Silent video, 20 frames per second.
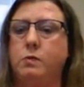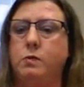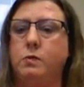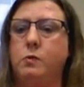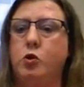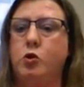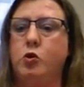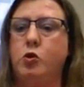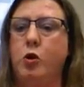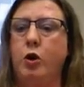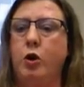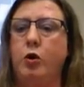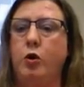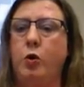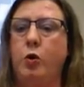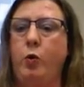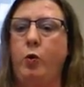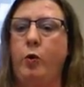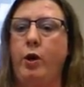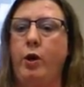
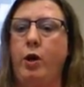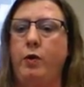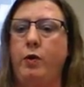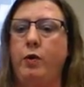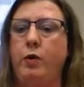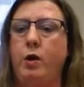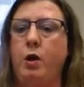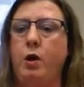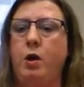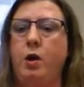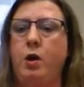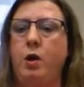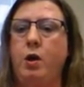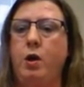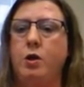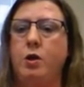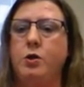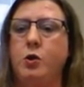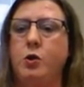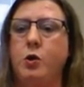struggle with
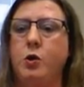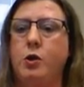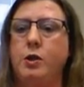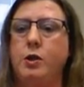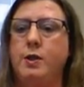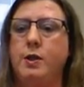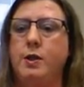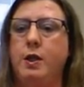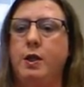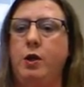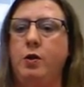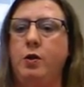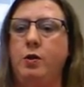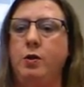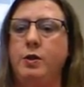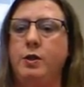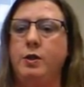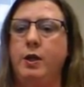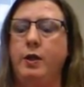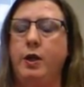certain
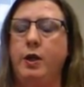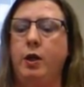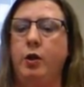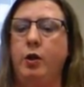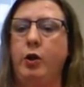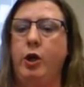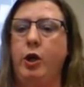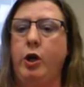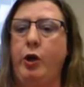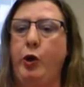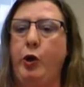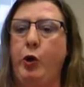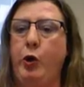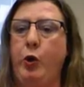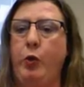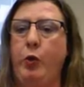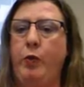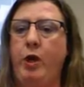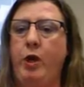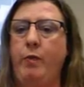skills that they learn at
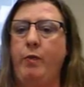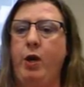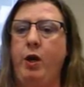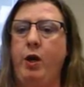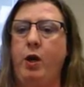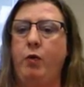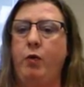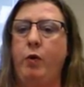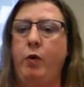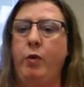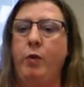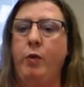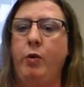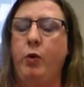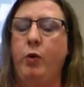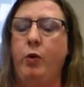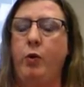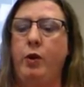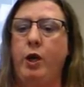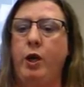home. They may not
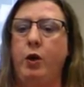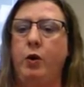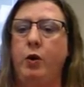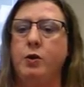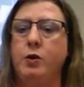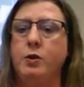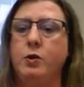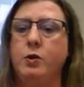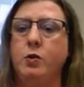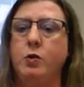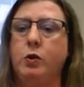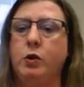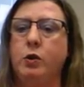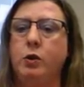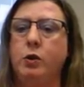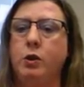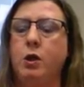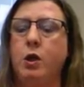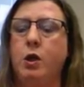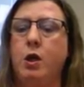remember when they go to
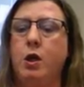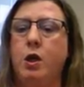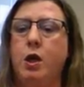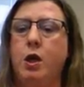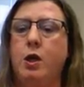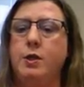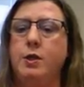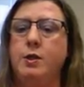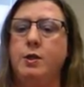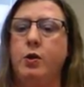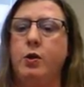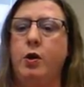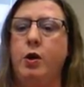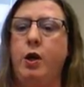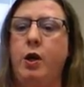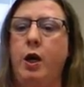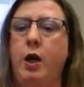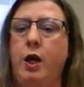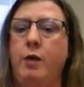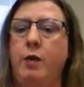school, and so
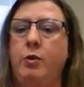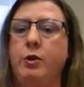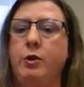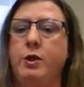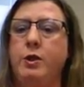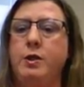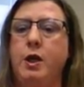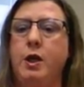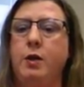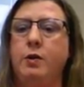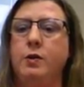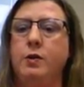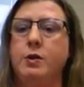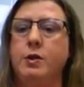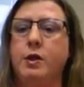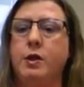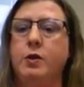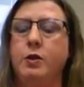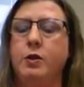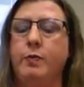they're not able to take
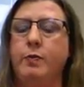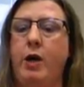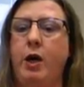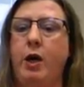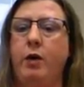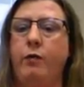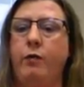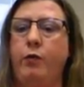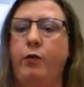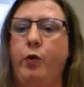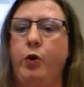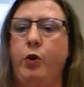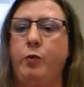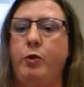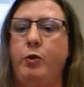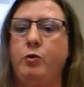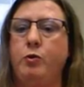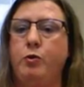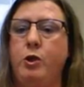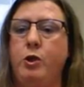those skills back and
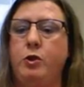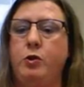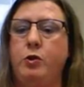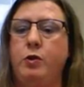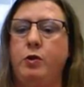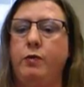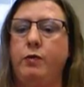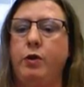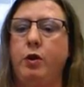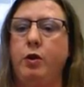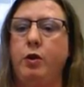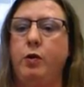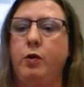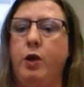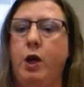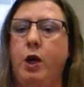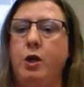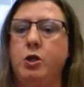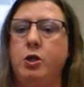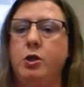forth between two different
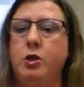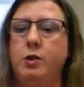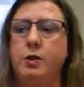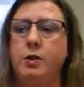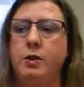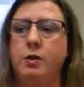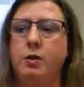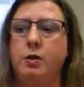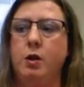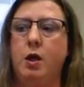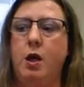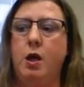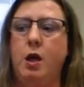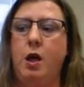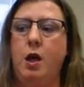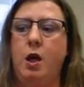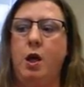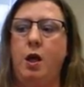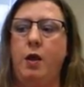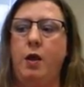locations.
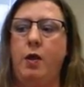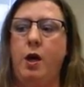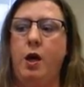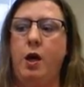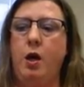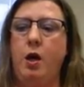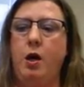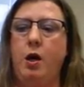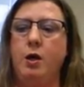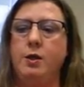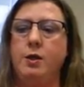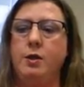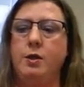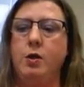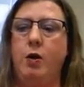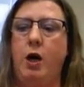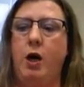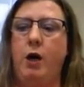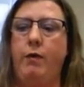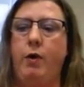They
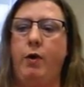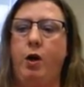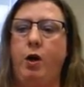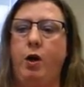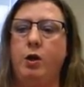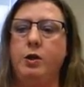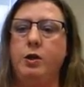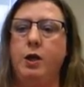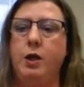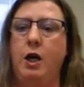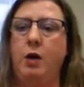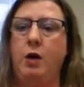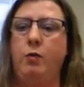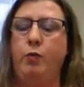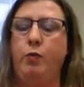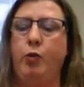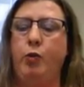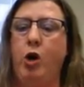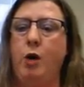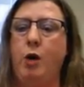also have a hard
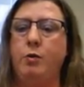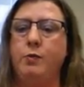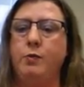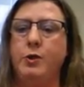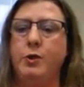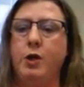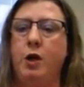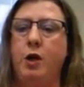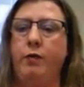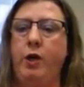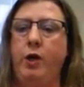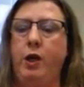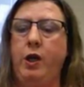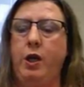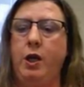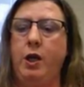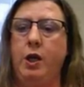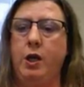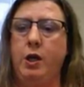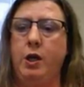time problem
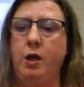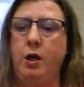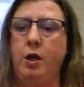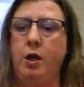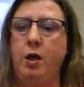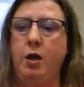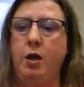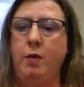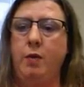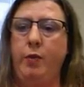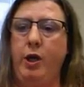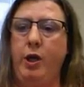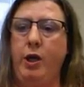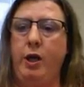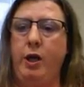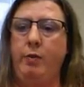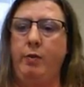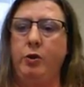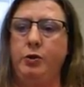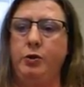solving and being
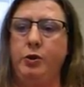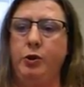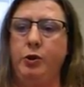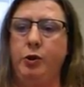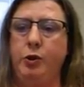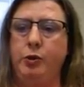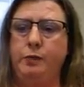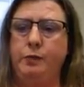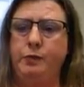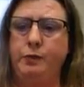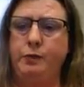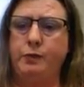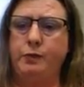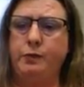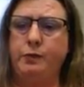able to